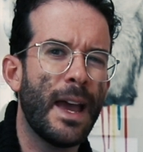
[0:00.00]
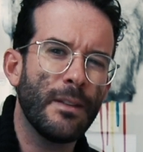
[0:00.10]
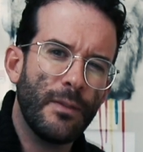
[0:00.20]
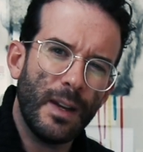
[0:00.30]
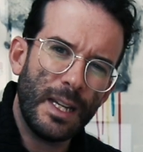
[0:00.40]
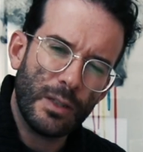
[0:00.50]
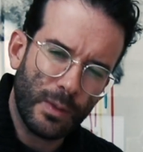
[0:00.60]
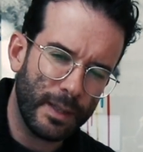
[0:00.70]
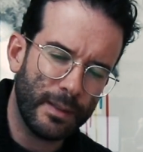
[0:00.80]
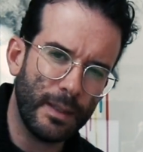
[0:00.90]
that very
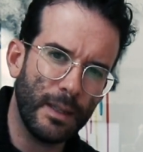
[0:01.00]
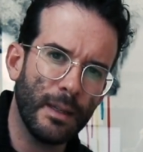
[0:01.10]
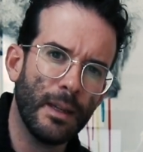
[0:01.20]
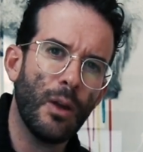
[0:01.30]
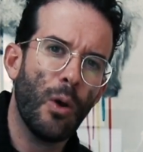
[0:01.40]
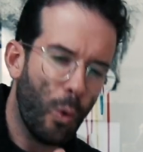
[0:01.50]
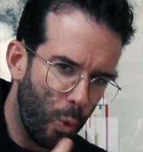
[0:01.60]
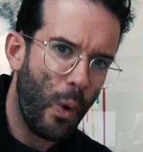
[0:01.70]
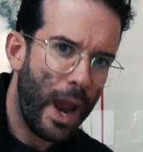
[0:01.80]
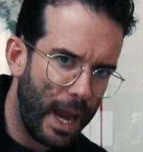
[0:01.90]
interesting
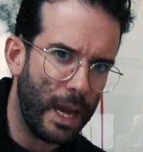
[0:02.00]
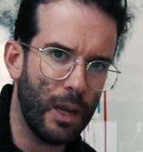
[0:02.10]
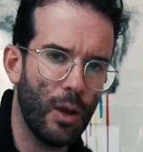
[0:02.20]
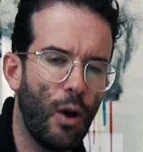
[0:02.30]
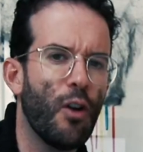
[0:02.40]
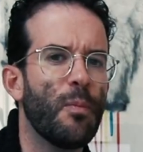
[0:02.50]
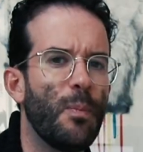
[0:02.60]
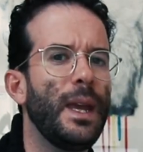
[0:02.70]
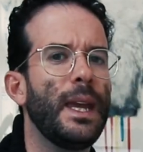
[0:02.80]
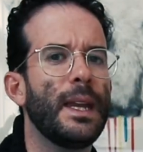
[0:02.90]
way of
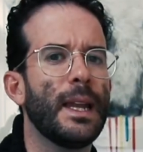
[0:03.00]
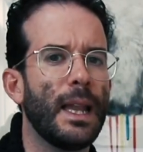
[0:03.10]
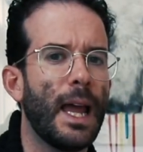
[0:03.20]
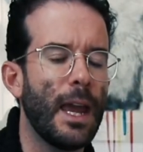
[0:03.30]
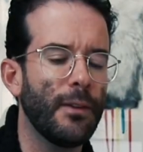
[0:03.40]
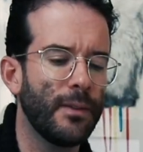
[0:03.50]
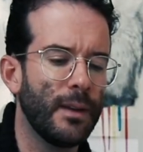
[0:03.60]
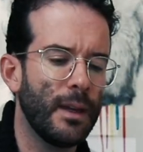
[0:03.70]
being alive.